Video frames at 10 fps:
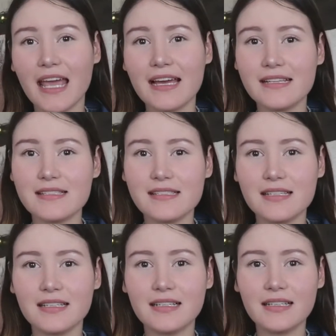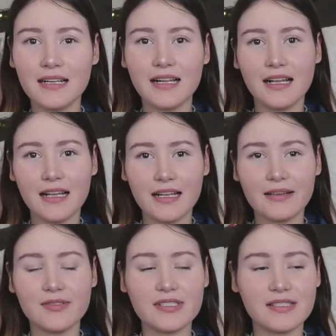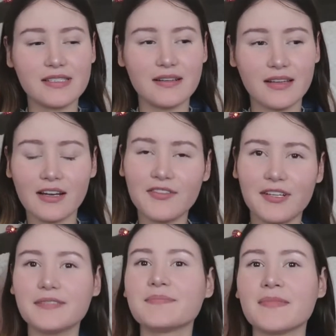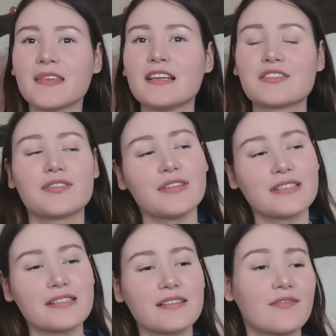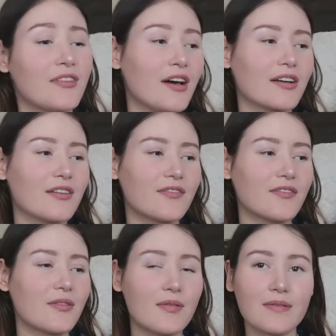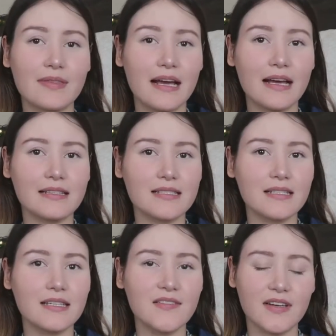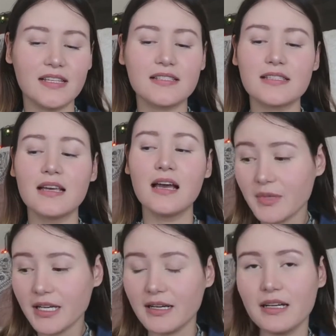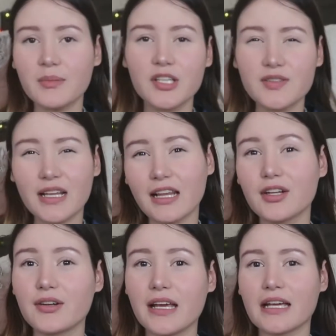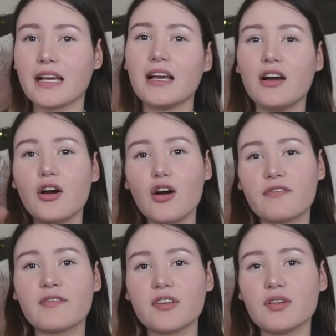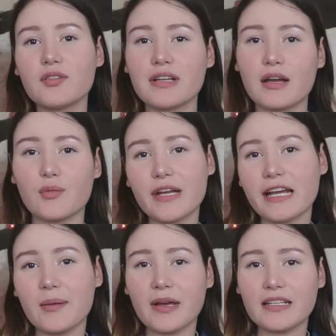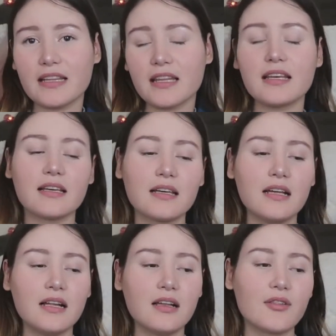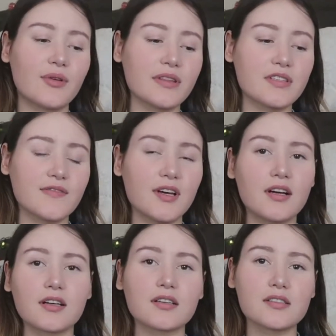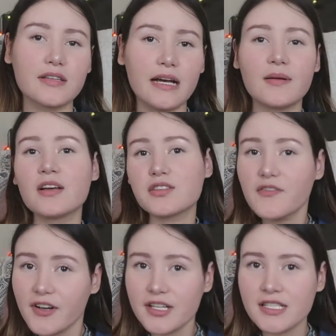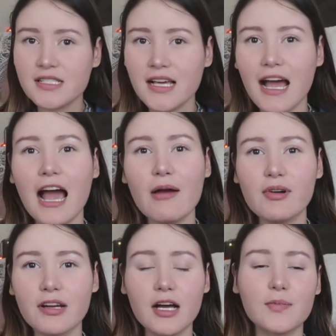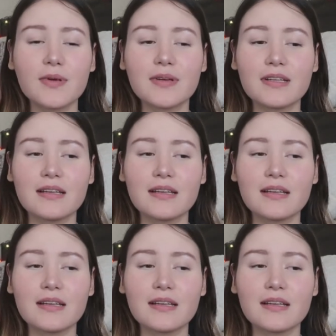and it was a lot of fun. So this is a vlog of that event. But yeah, I'm gonna do like a little like overview or like recap kind of thing throughout this vlog. So yeah. So first, I woke up